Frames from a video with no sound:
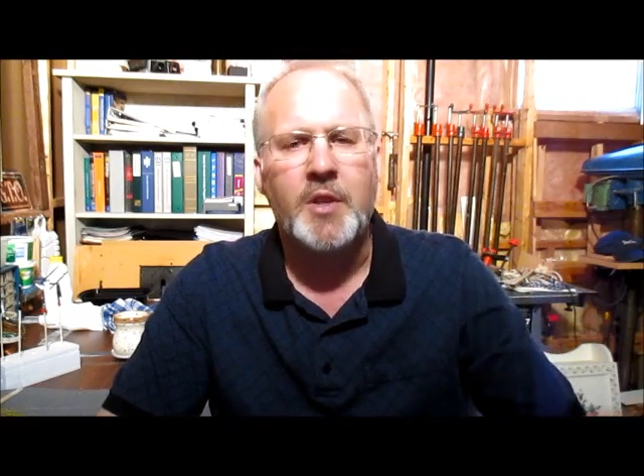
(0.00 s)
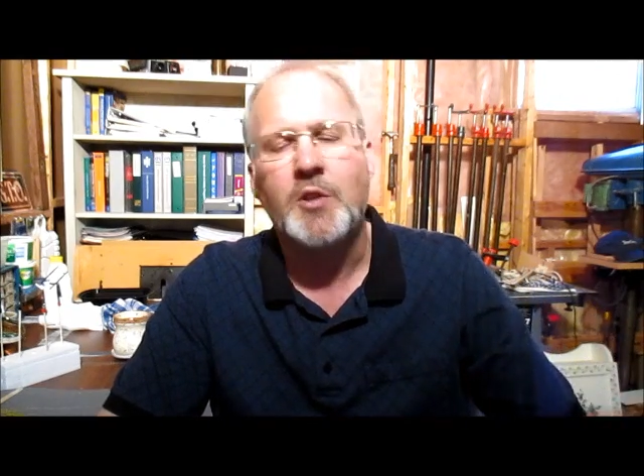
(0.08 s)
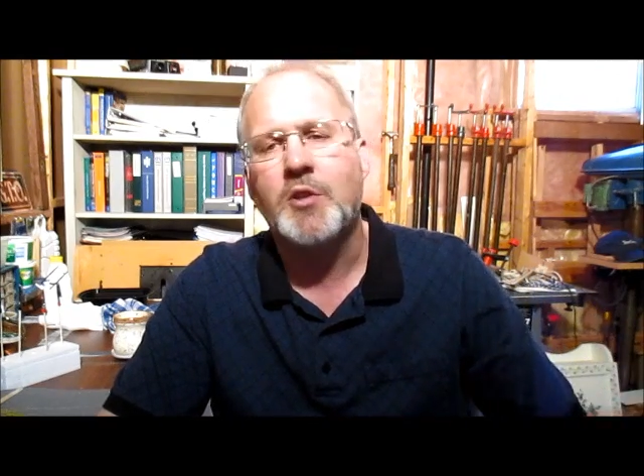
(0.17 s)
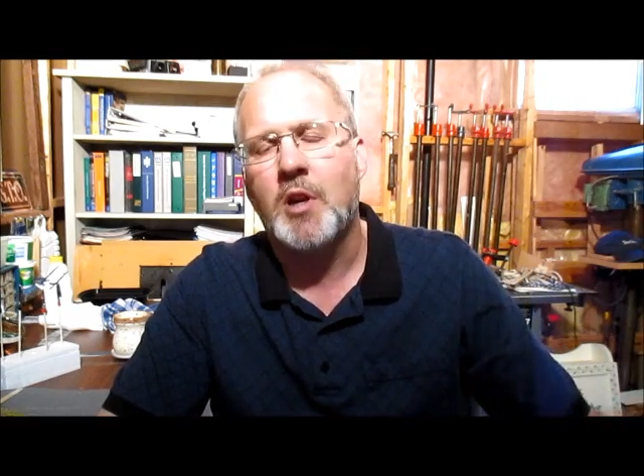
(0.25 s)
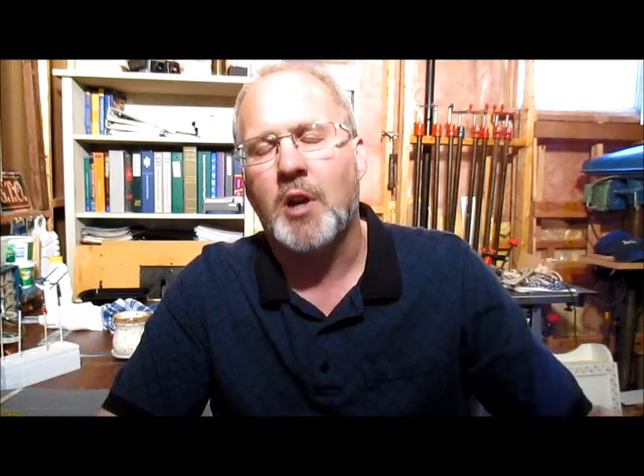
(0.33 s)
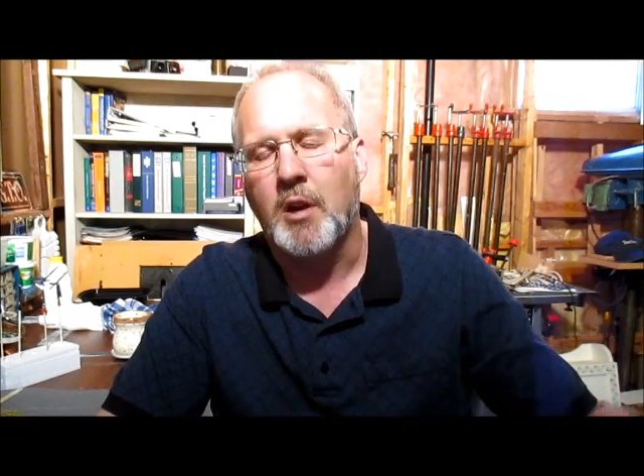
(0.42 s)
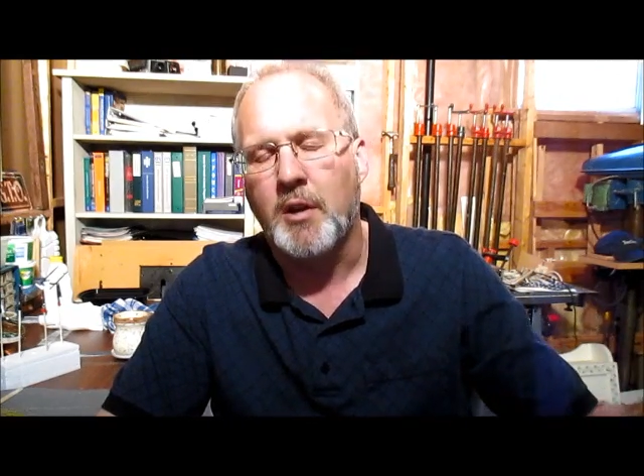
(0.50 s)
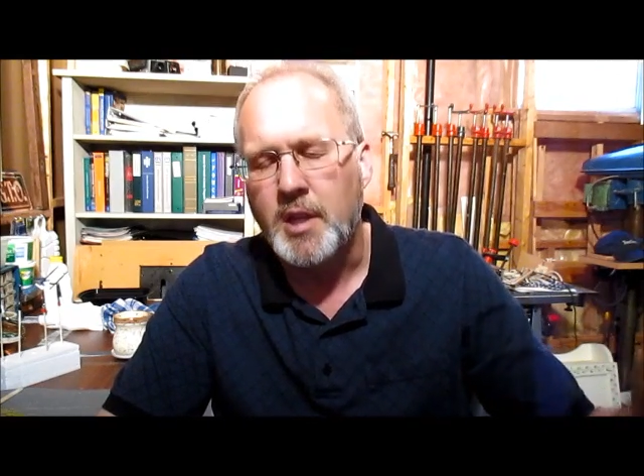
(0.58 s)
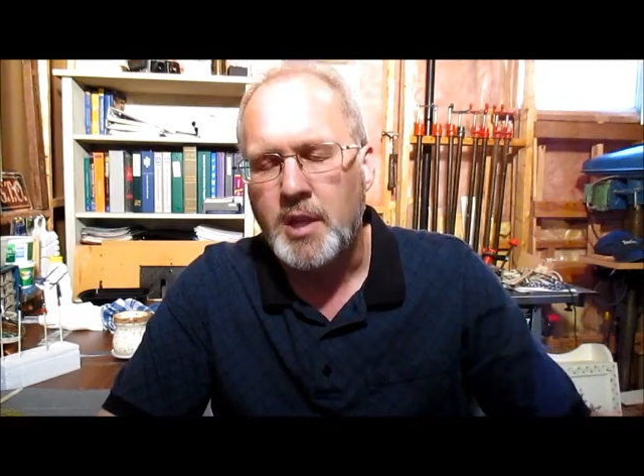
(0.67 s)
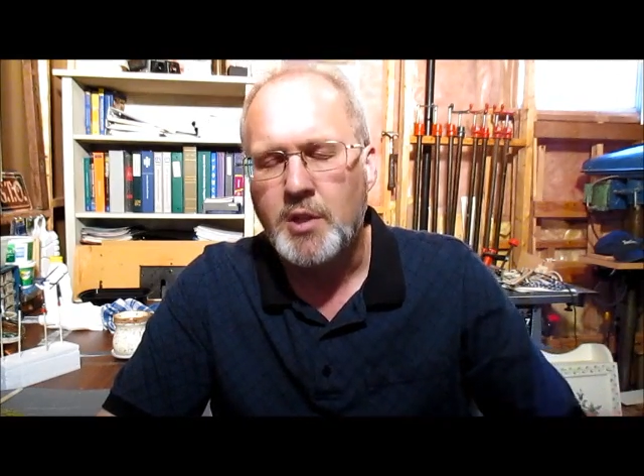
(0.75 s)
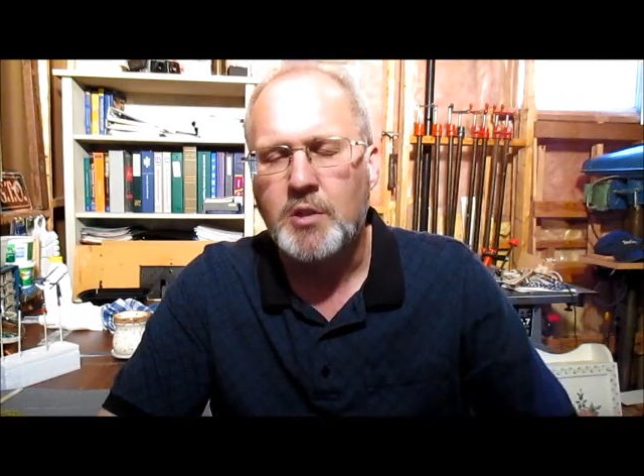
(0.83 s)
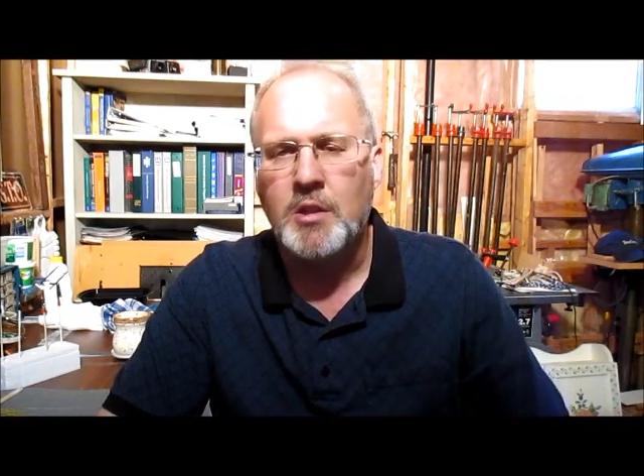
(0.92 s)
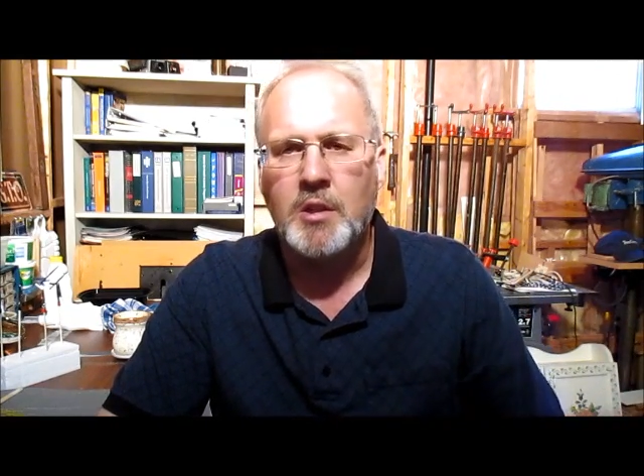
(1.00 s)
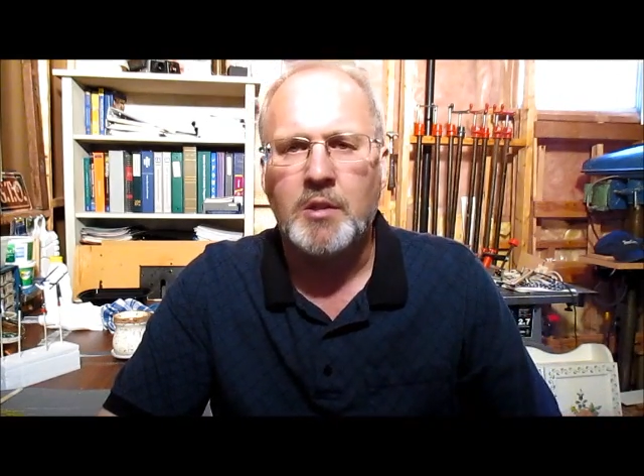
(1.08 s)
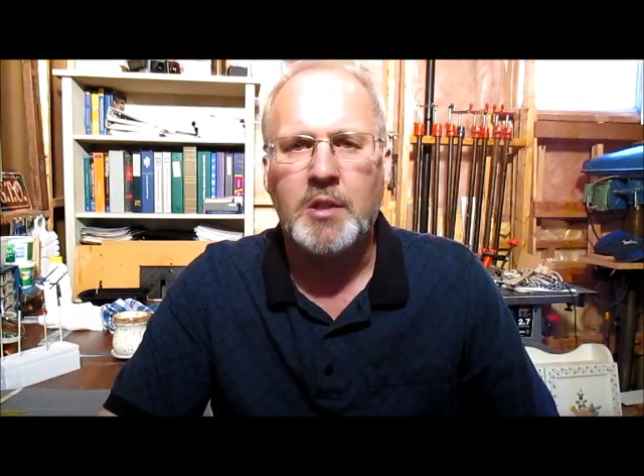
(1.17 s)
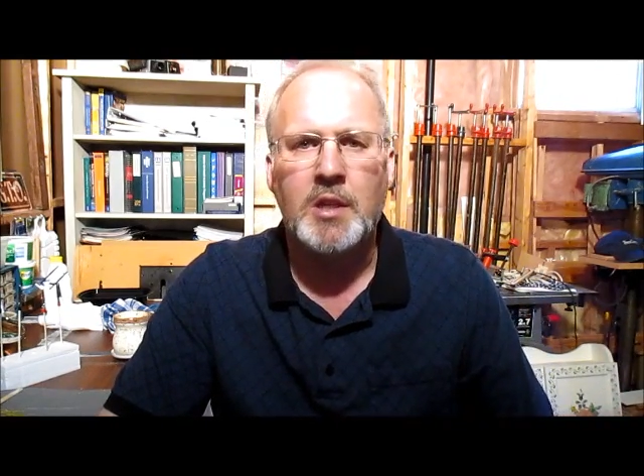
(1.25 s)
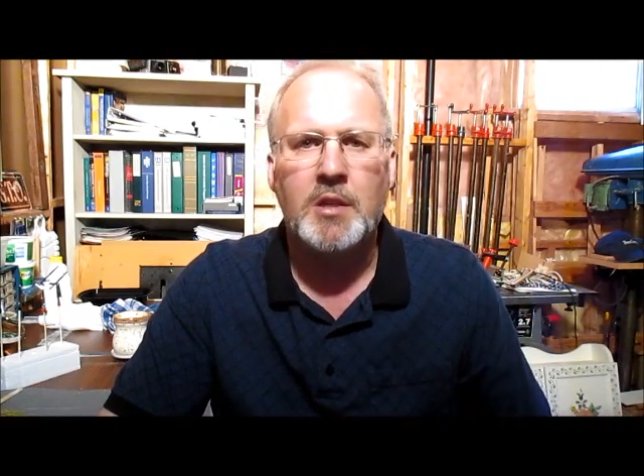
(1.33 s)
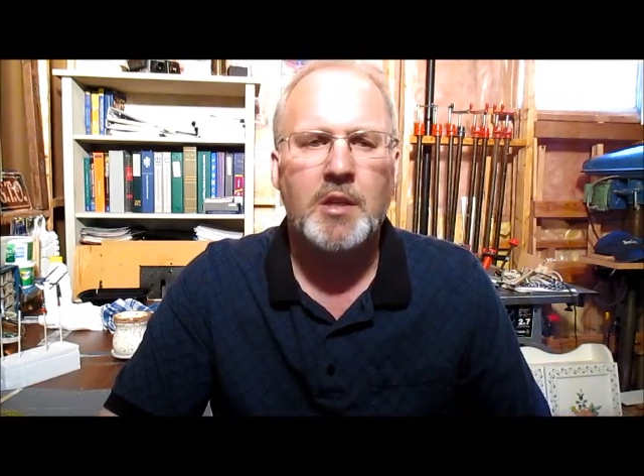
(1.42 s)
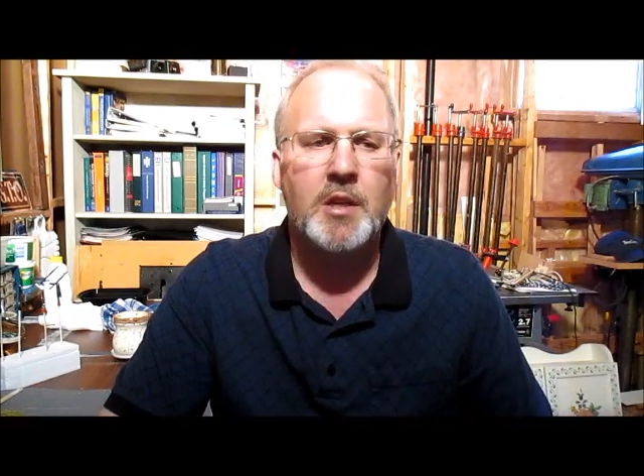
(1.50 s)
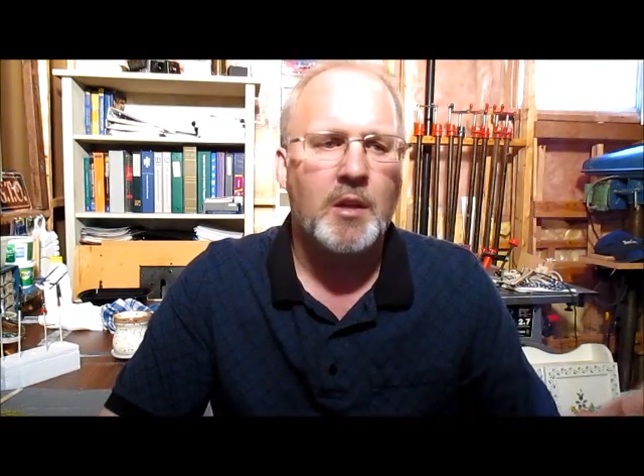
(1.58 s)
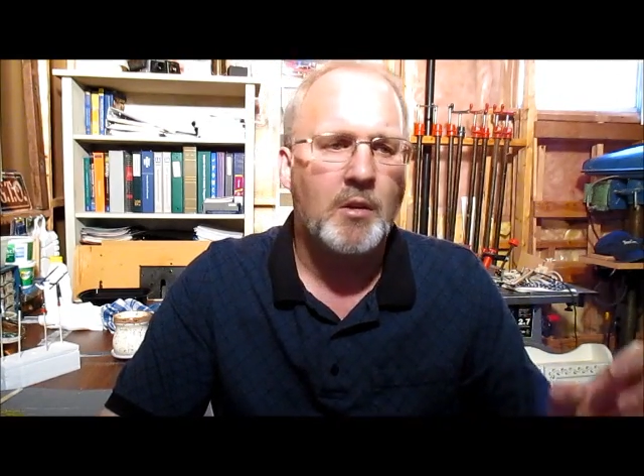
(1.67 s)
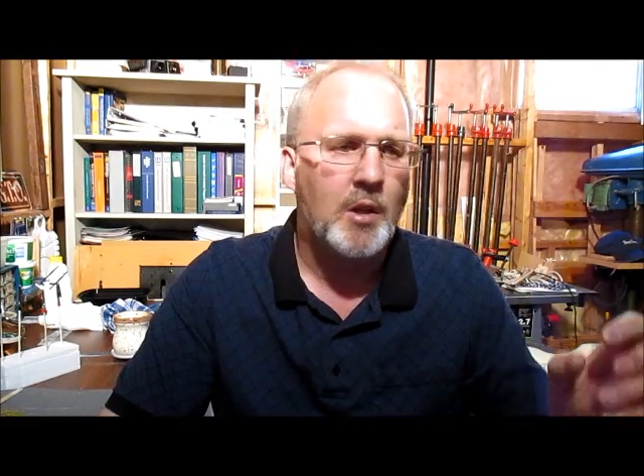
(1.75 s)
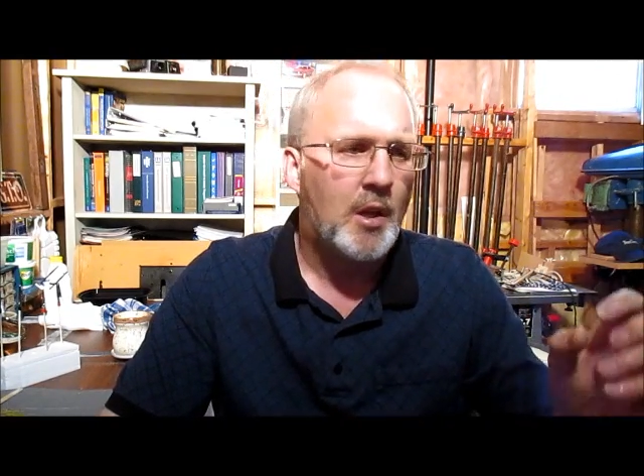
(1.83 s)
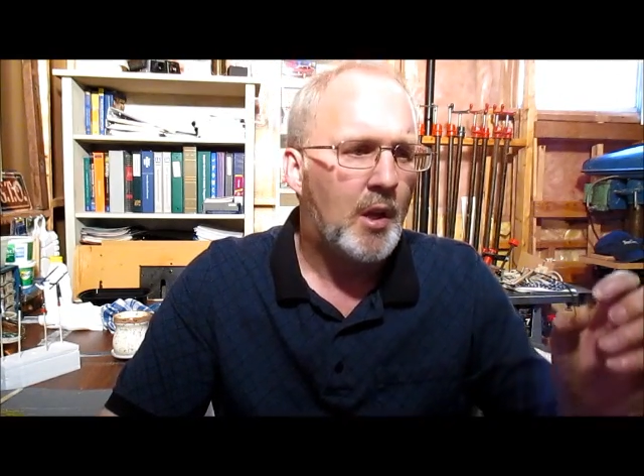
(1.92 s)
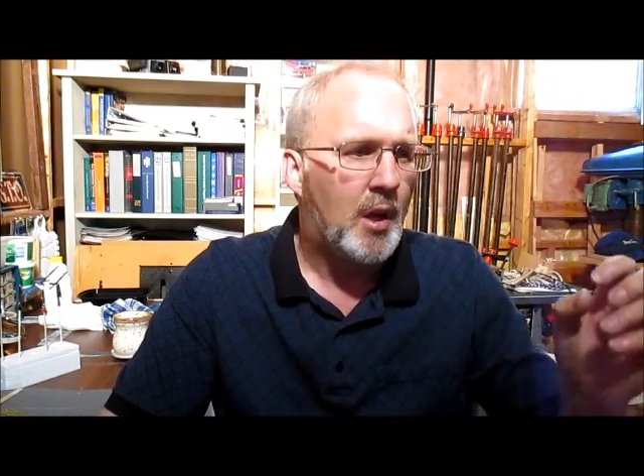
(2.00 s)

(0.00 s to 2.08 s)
each car, each little detail,